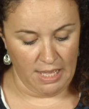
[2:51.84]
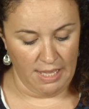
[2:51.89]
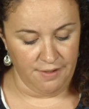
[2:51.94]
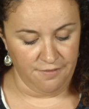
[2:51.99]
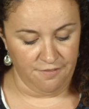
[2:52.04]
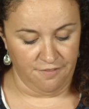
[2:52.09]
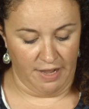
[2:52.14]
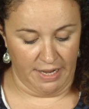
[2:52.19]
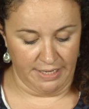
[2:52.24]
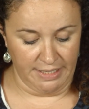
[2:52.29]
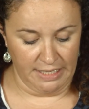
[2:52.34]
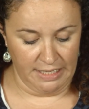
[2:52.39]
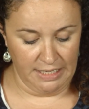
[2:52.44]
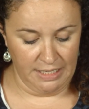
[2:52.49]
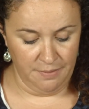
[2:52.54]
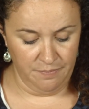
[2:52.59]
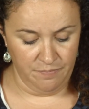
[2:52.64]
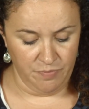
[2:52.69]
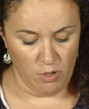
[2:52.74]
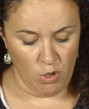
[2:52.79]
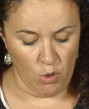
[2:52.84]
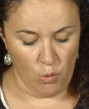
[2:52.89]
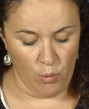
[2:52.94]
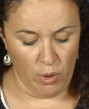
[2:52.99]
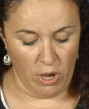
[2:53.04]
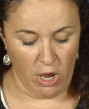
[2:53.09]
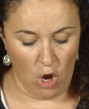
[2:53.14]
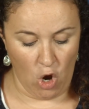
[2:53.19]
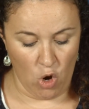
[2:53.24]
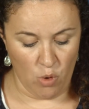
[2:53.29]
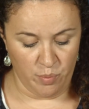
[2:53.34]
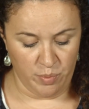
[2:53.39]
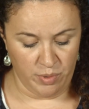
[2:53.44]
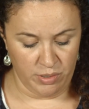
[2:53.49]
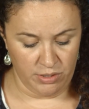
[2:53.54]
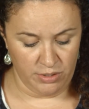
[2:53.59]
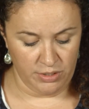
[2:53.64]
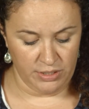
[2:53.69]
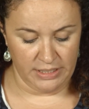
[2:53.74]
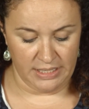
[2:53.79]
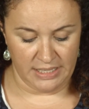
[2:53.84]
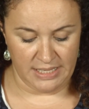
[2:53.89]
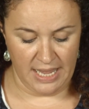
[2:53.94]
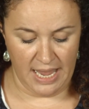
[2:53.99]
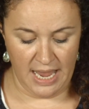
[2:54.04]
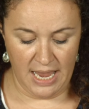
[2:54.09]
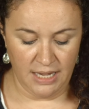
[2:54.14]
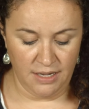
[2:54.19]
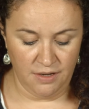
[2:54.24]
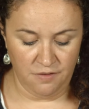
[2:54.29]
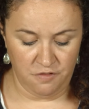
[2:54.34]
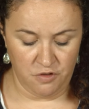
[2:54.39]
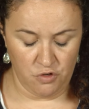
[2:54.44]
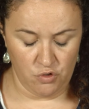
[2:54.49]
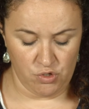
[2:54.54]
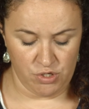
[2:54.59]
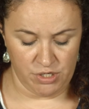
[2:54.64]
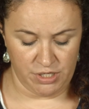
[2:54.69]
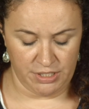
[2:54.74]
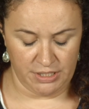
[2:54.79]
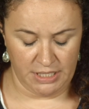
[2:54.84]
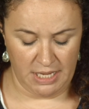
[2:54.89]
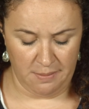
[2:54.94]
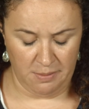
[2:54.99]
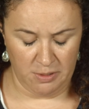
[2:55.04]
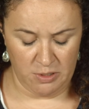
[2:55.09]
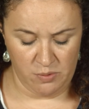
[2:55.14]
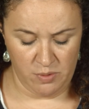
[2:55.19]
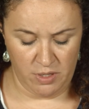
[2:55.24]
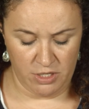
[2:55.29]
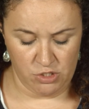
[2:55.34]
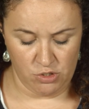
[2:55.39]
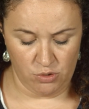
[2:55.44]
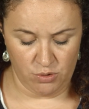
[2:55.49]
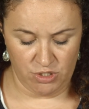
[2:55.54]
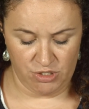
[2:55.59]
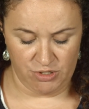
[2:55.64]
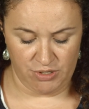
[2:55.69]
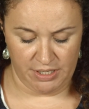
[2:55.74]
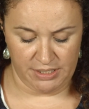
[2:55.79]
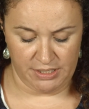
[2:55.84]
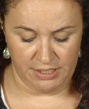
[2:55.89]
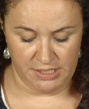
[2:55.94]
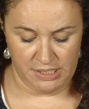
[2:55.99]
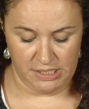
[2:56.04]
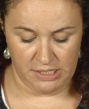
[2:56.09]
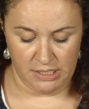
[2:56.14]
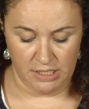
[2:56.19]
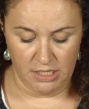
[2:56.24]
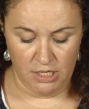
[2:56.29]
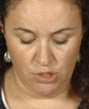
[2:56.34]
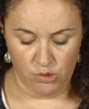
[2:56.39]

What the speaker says: Finally, we hope that any future WHO strategy